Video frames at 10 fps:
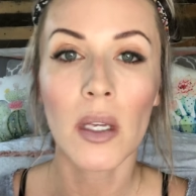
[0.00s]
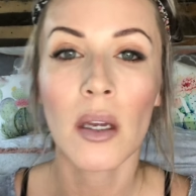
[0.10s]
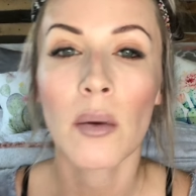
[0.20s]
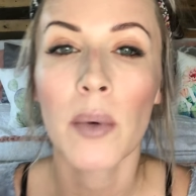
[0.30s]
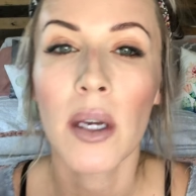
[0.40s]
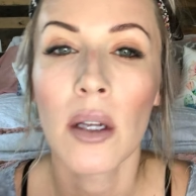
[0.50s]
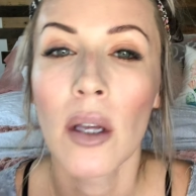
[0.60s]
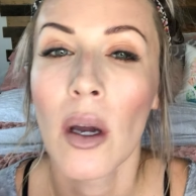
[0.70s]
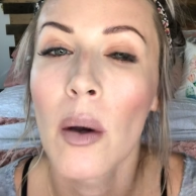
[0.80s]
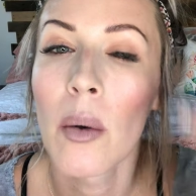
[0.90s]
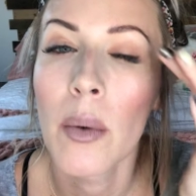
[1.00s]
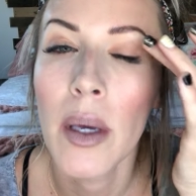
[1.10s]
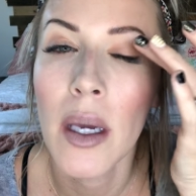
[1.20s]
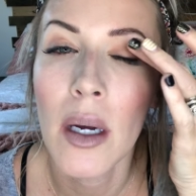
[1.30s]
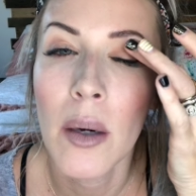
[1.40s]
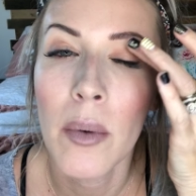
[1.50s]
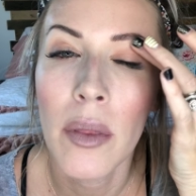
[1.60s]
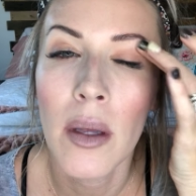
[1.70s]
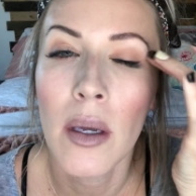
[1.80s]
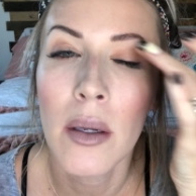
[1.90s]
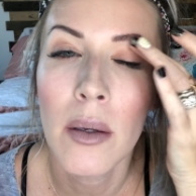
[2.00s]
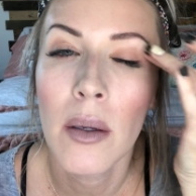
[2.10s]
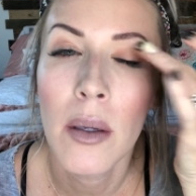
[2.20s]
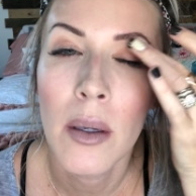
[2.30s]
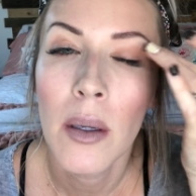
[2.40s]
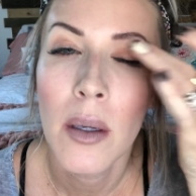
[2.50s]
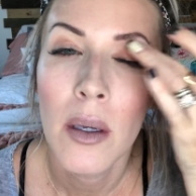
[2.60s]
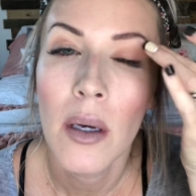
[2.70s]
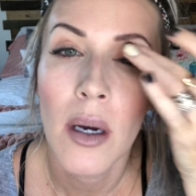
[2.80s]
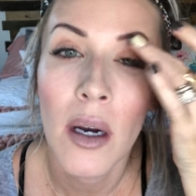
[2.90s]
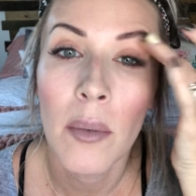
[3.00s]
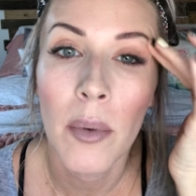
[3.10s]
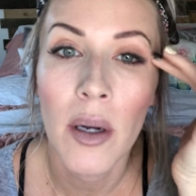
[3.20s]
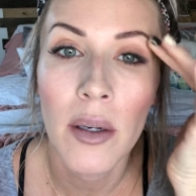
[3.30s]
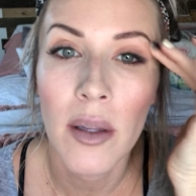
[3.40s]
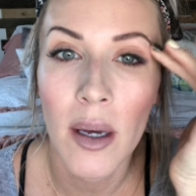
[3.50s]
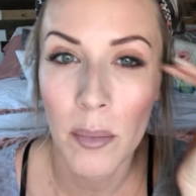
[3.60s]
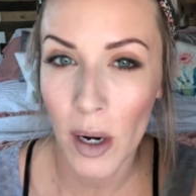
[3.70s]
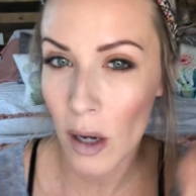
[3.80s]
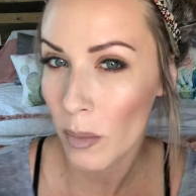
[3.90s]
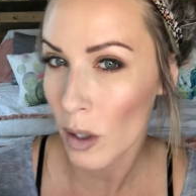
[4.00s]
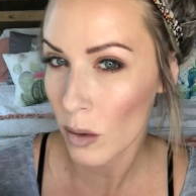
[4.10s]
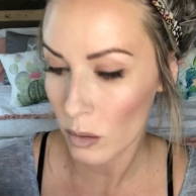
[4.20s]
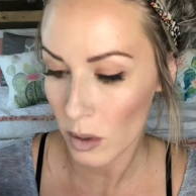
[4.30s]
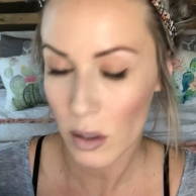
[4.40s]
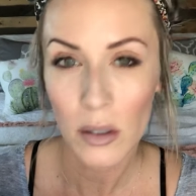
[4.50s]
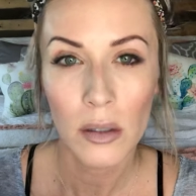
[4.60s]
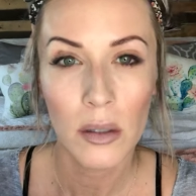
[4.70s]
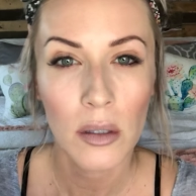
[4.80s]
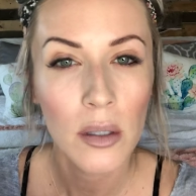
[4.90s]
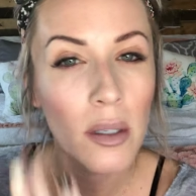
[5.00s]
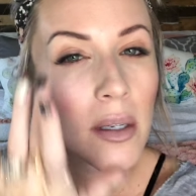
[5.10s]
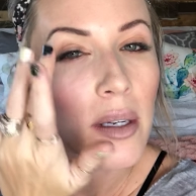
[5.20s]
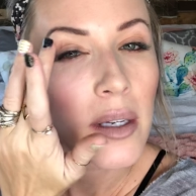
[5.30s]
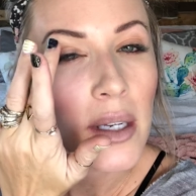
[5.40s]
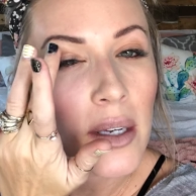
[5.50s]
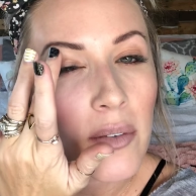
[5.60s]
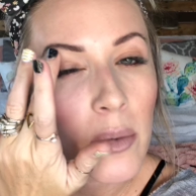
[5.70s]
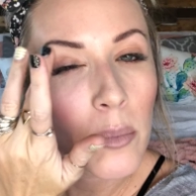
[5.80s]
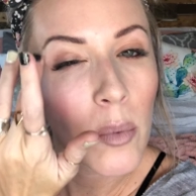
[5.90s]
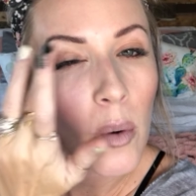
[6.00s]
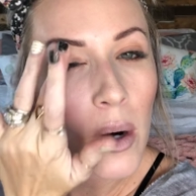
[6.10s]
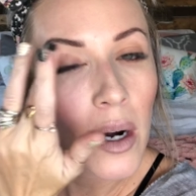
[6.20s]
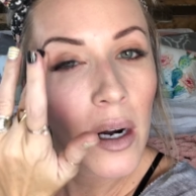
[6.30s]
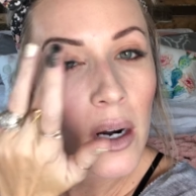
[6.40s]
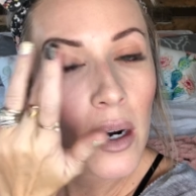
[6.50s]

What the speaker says: And we could go here with it, up onto that brow bone, even more.